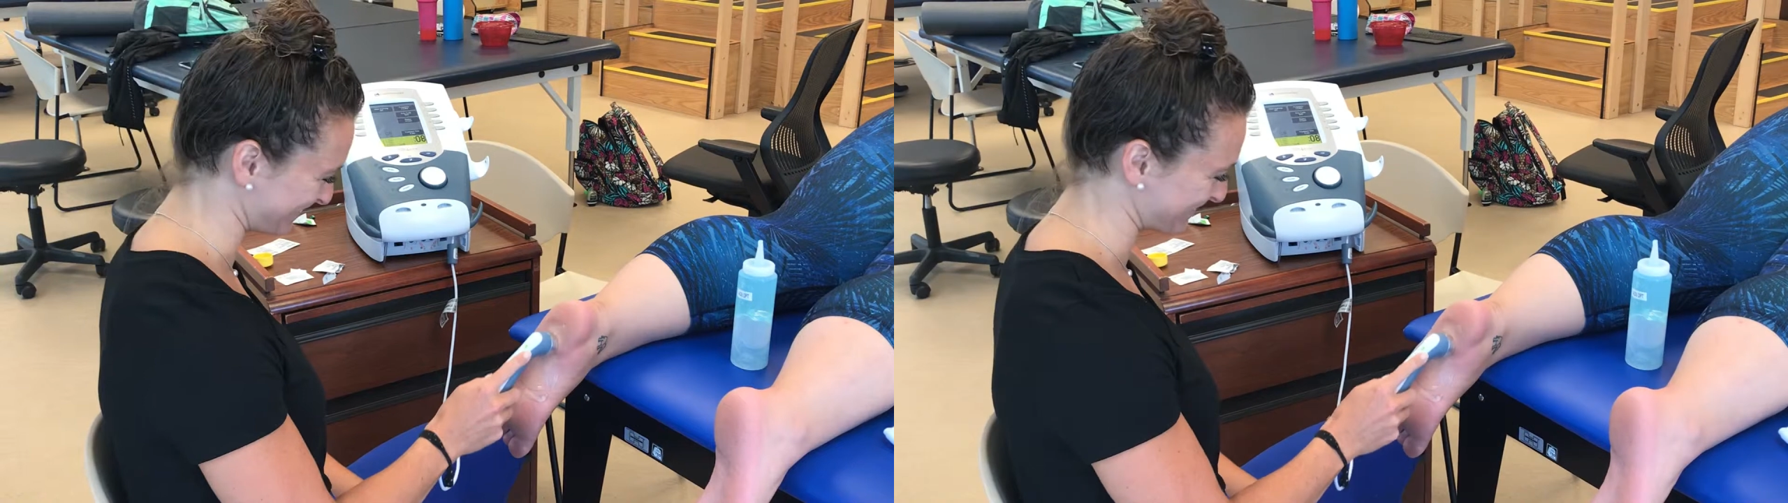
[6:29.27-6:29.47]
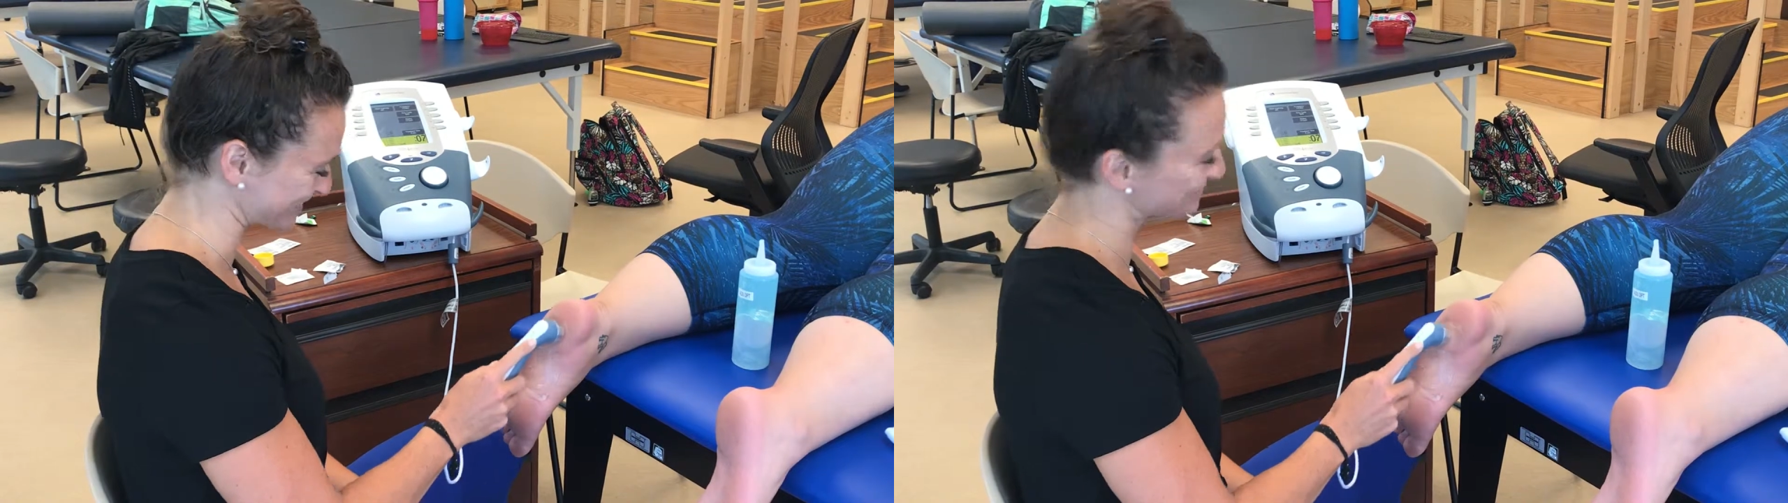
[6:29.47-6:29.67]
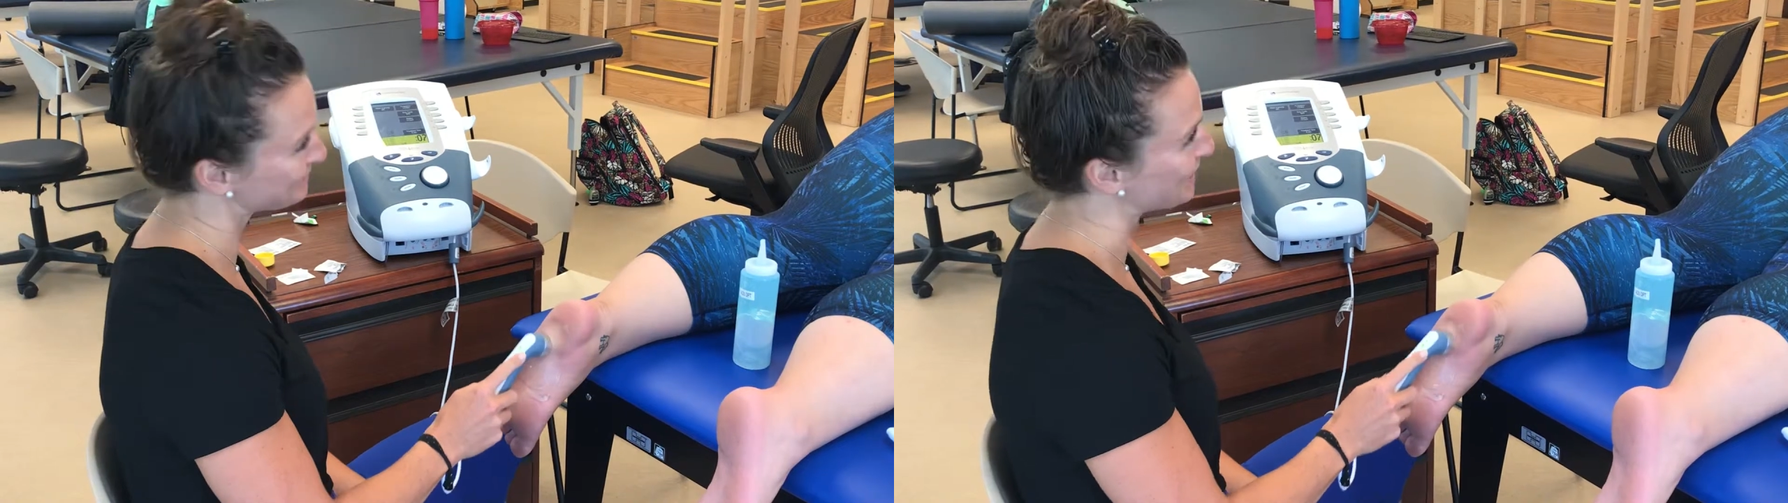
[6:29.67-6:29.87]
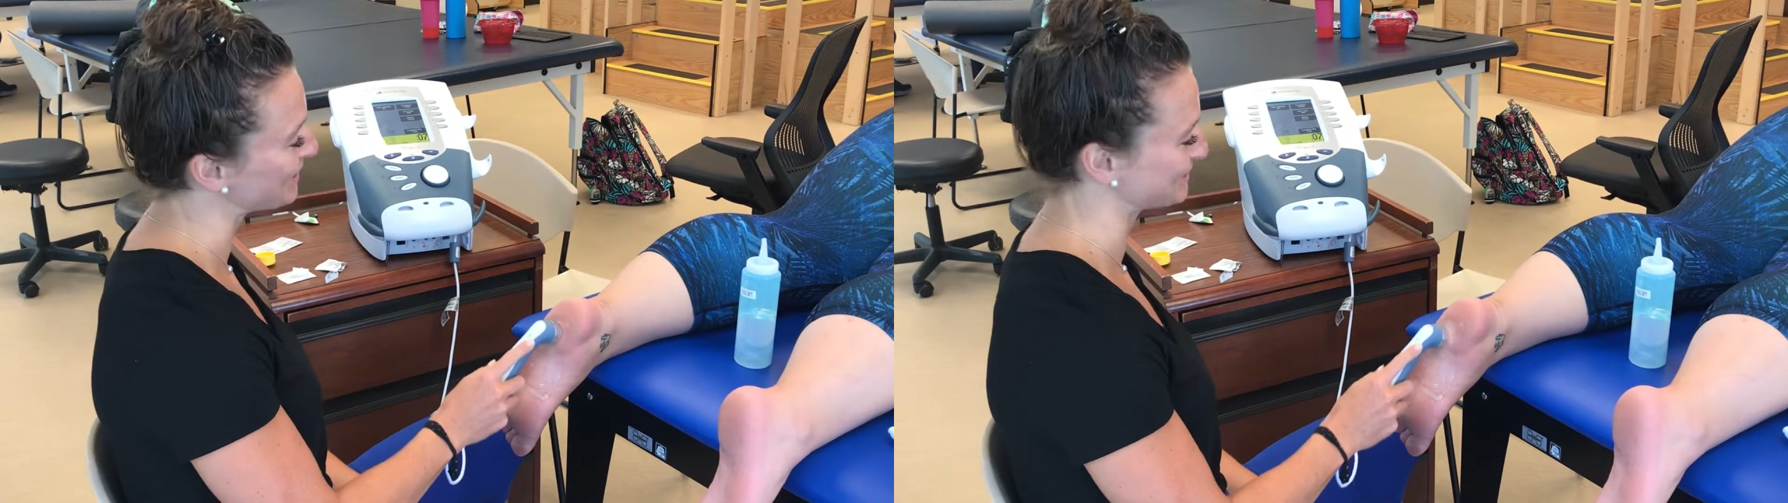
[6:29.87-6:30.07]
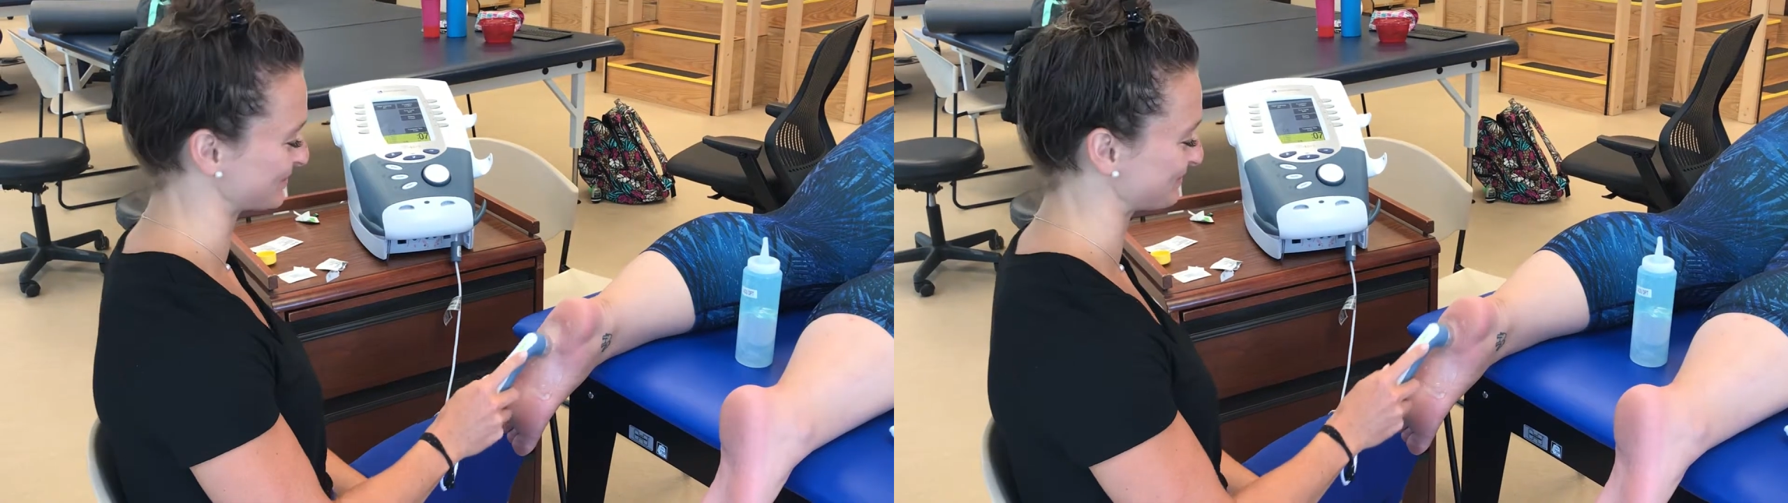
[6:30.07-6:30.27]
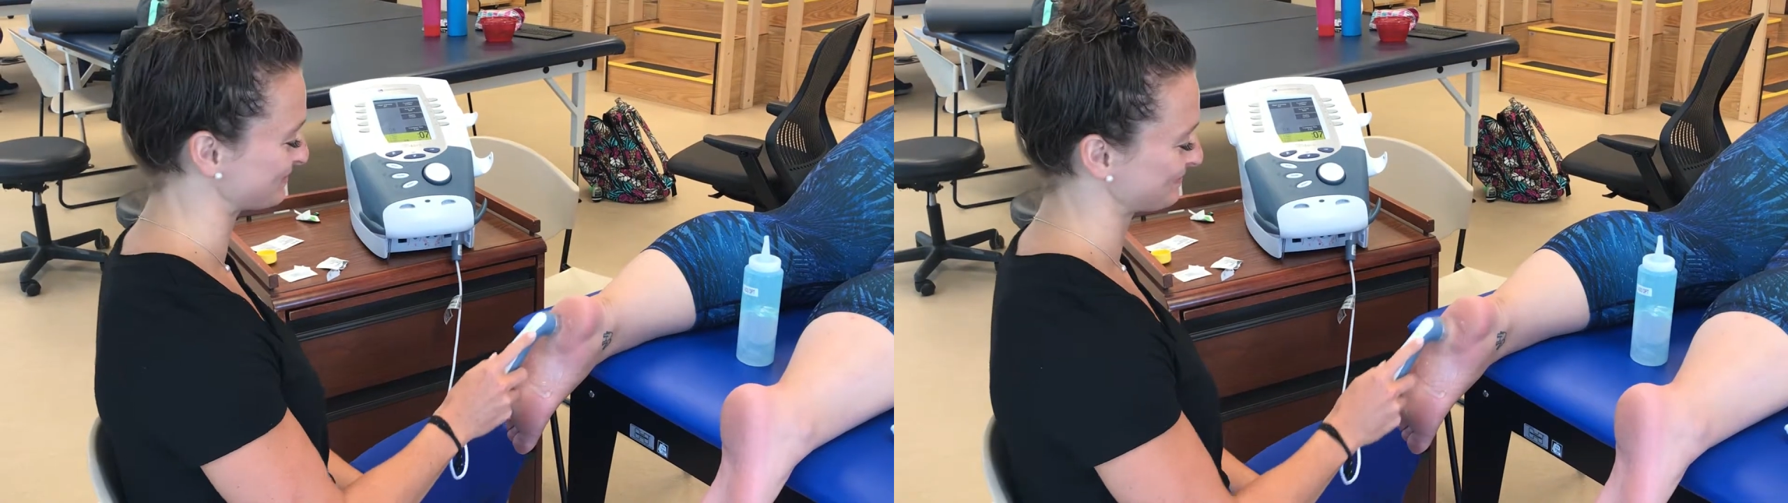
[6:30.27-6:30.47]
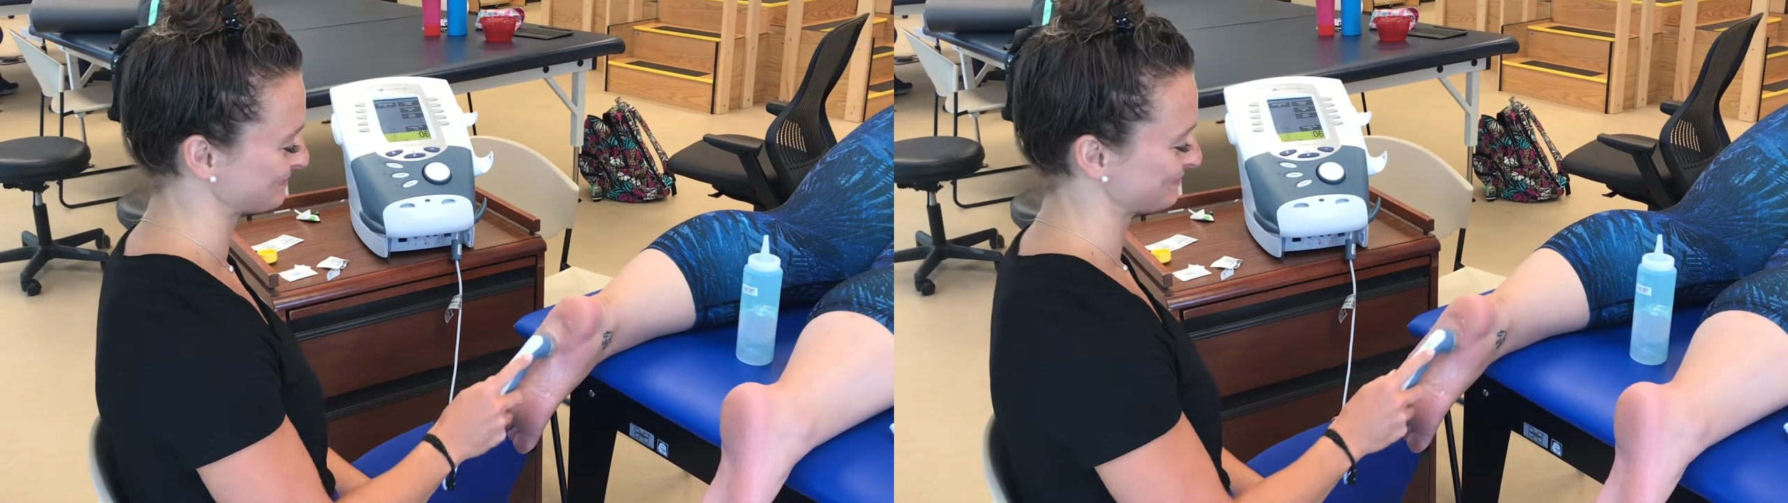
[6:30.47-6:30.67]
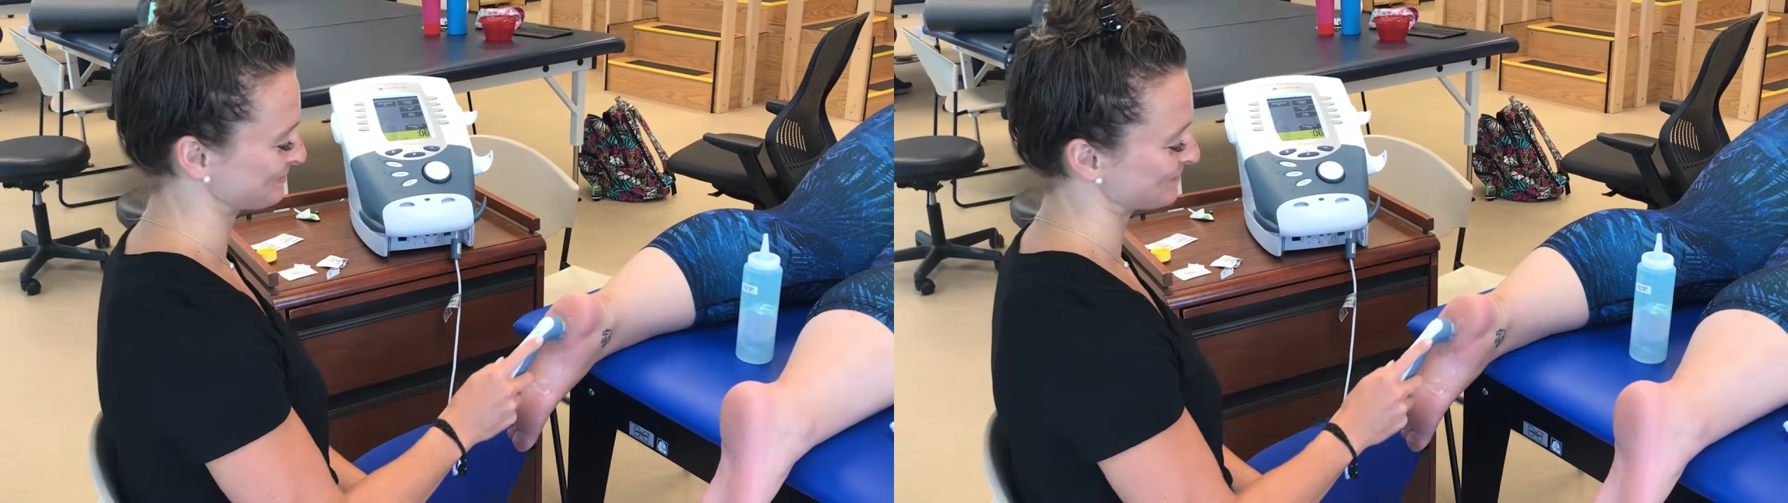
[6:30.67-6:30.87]
which would be awesome.
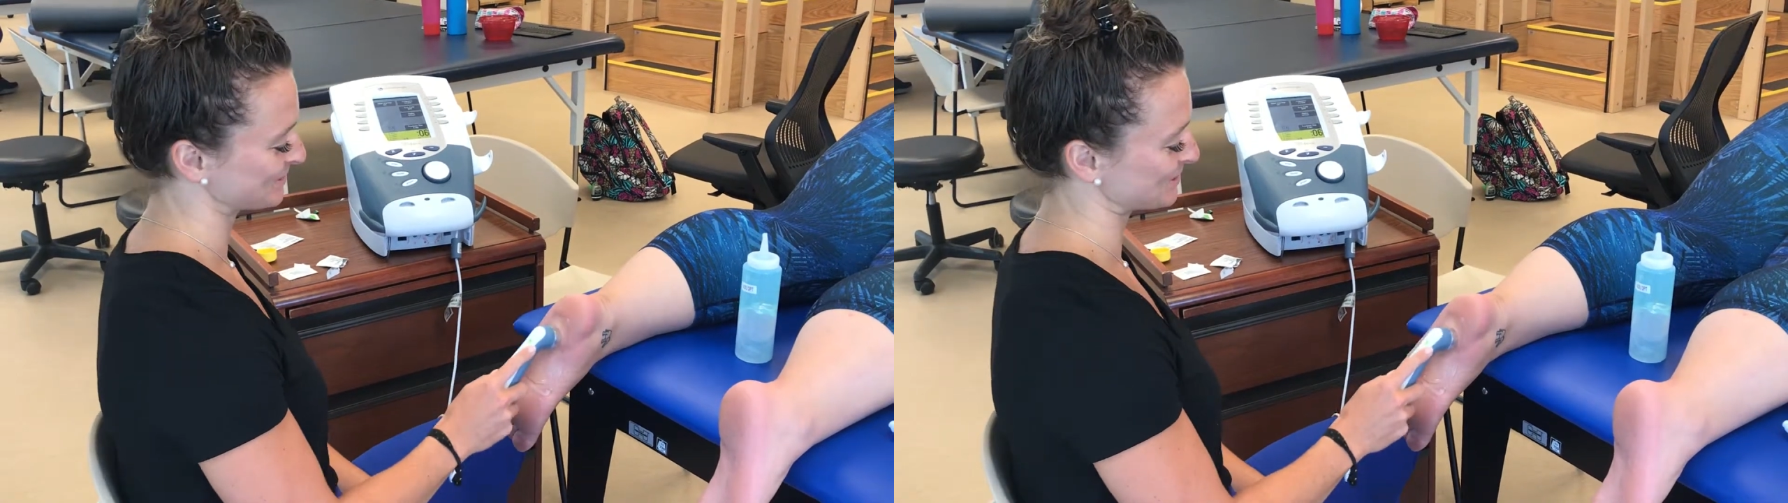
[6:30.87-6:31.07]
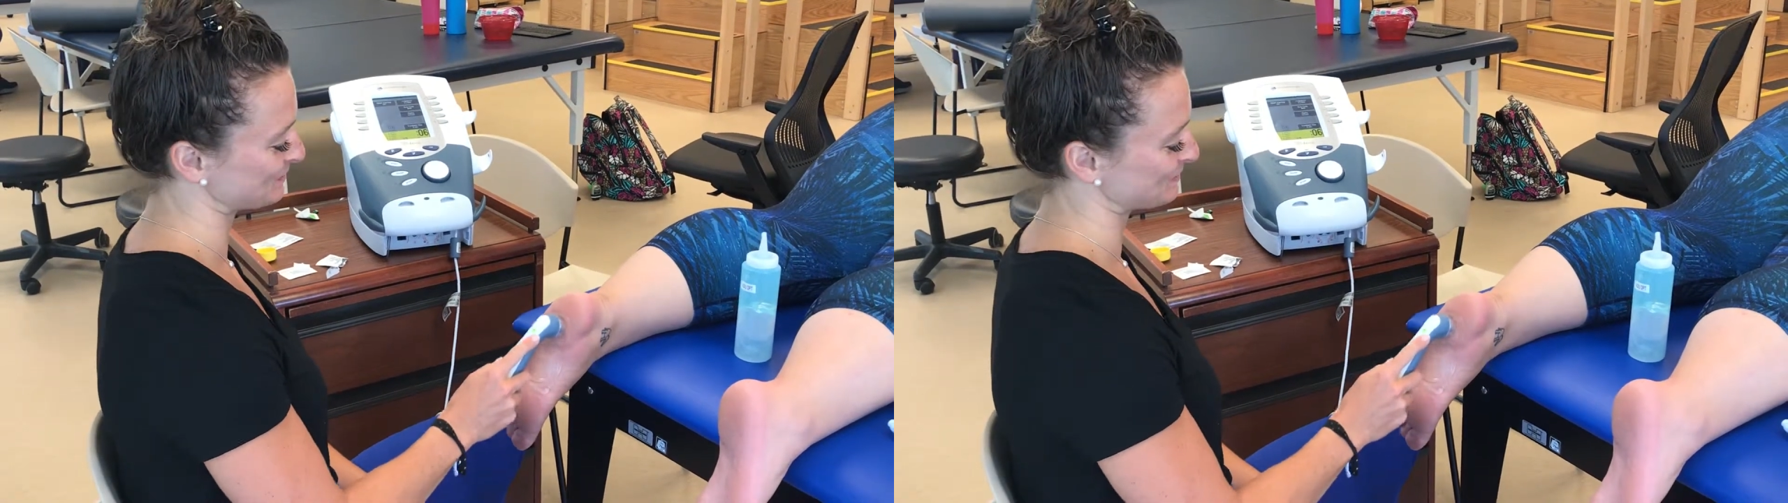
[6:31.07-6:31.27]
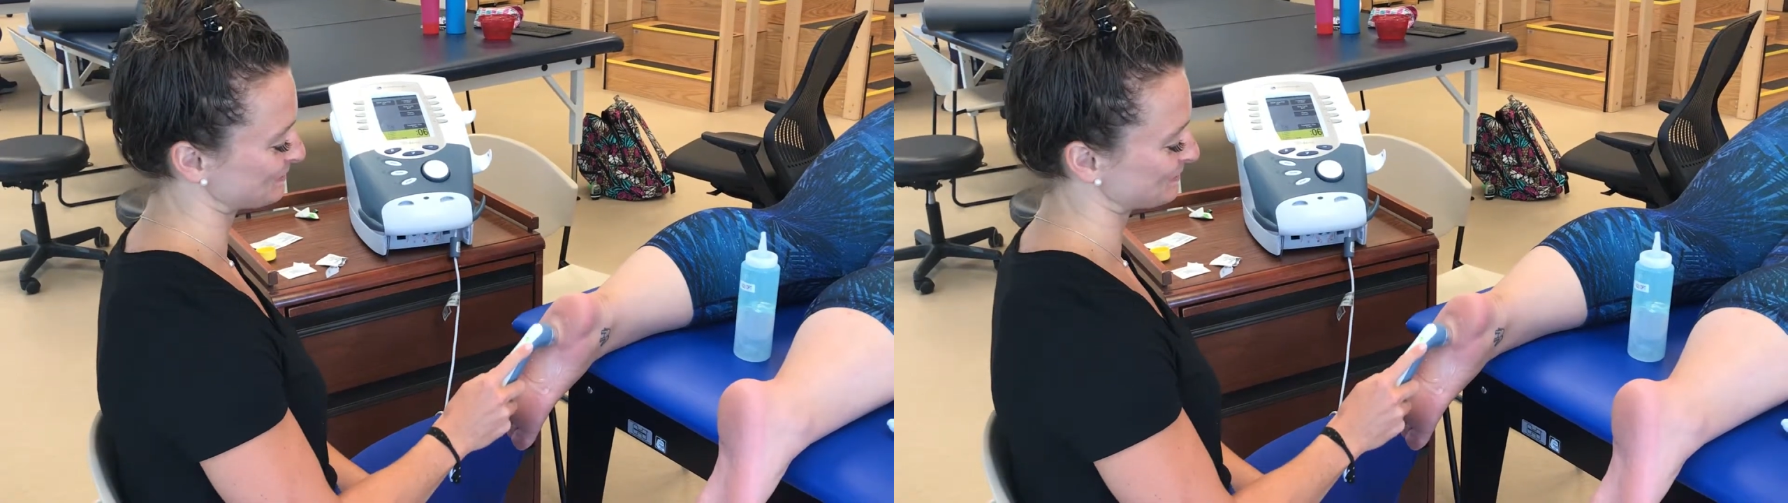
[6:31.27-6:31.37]
So.